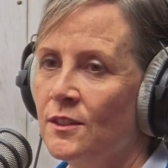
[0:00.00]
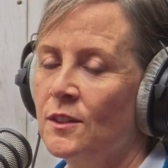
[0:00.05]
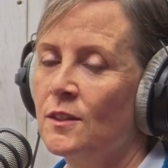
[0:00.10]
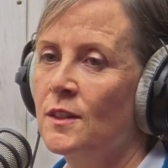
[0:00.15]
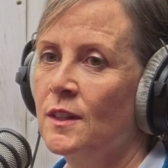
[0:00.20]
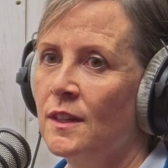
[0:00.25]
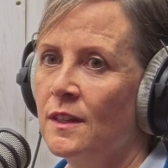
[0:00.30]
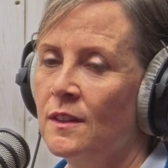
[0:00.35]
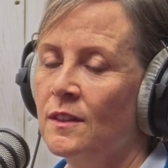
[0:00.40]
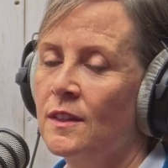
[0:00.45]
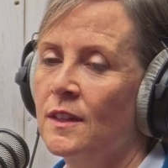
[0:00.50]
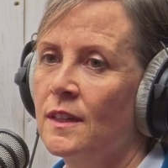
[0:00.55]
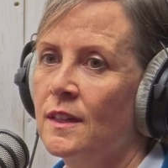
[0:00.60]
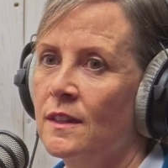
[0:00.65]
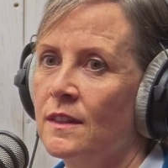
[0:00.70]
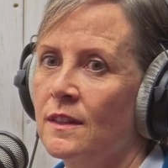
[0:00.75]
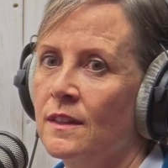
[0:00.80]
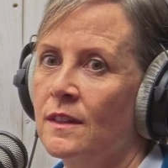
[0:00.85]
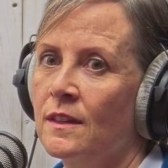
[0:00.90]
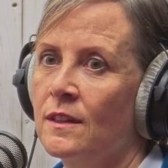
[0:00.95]
and
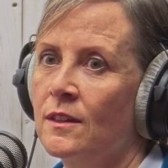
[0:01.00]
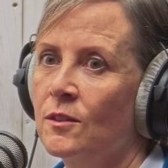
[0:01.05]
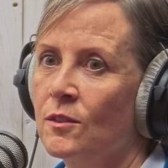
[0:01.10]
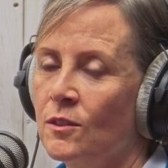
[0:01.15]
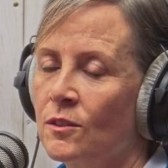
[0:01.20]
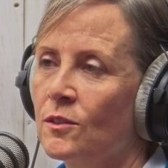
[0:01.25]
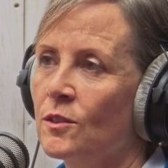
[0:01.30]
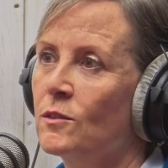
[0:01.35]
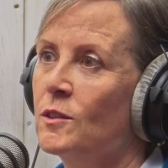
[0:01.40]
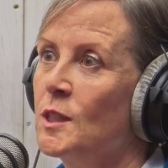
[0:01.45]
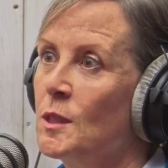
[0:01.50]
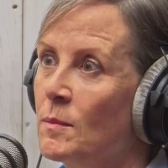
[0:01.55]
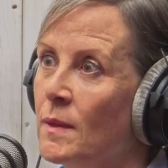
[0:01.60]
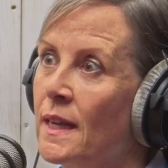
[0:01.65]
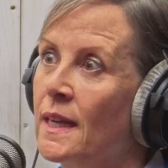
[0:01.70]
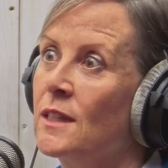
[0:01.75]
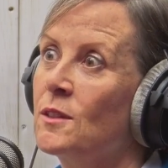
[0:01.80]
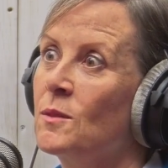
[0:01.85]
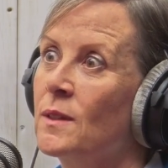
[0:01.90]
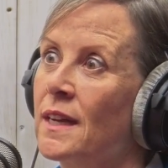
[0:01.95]
the local authority
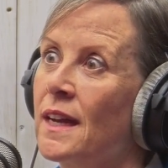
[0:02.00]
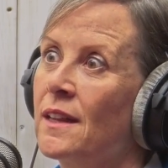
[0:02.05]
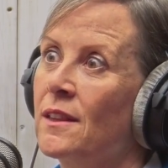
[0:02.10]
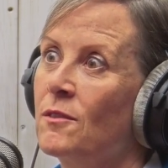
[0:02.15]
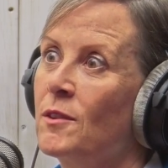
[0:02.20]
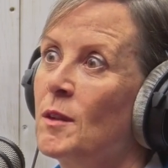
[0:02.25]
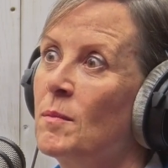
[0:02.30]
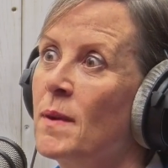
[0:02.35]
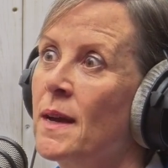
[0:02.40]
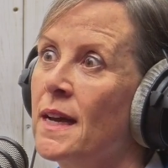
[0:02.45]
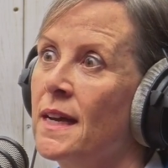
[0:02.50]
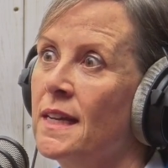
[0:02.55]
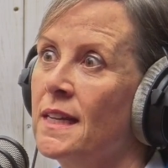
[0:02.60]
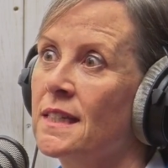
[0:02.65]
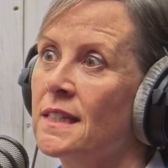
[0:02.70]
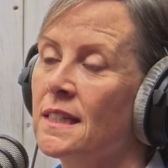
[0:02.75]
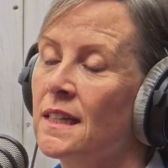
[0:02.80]
plans were gathering pace,